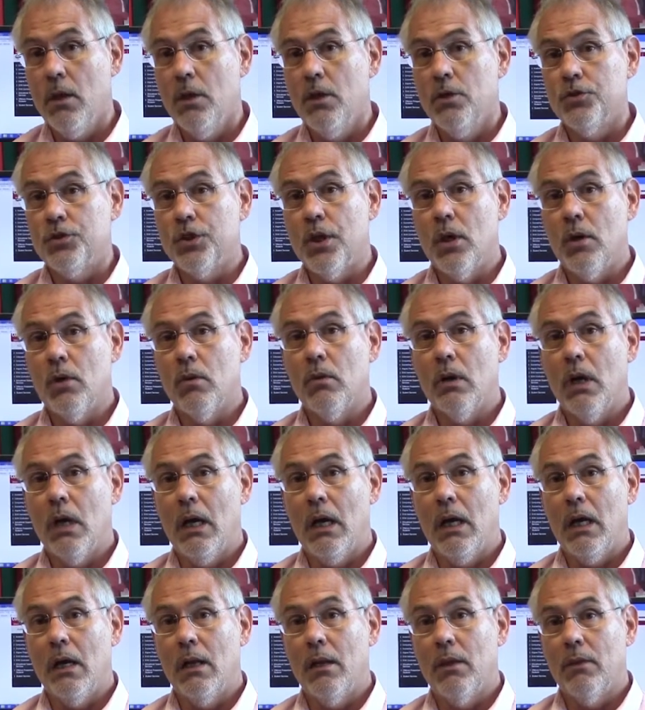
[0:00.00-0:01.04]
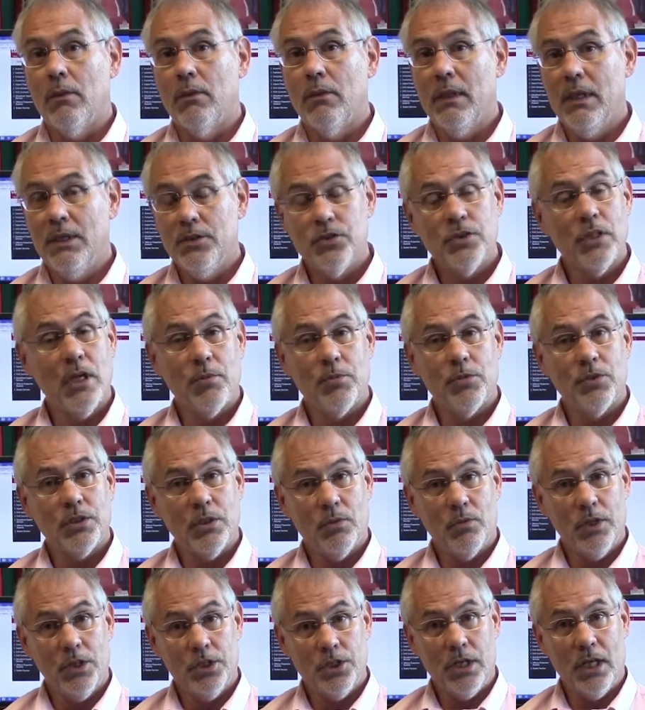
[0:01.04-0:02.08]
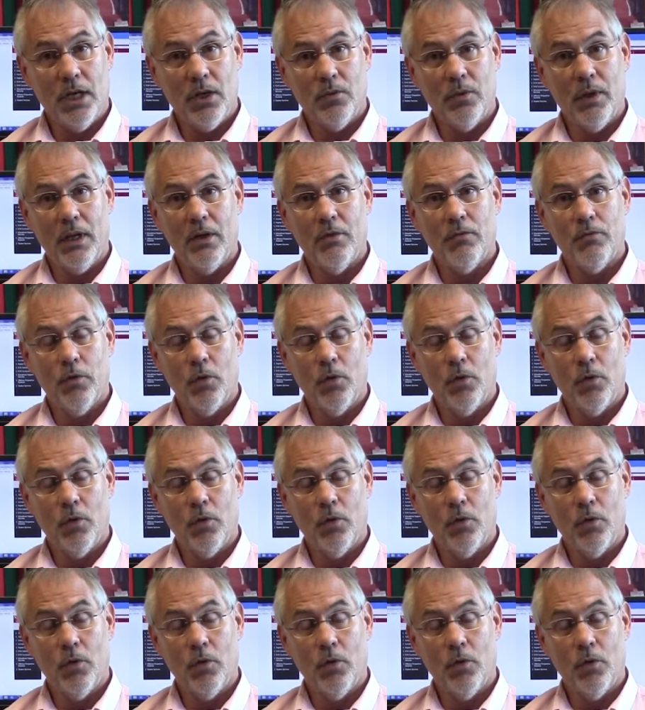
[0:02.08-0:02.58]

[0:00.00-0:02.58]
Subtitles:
So these numbers that we generated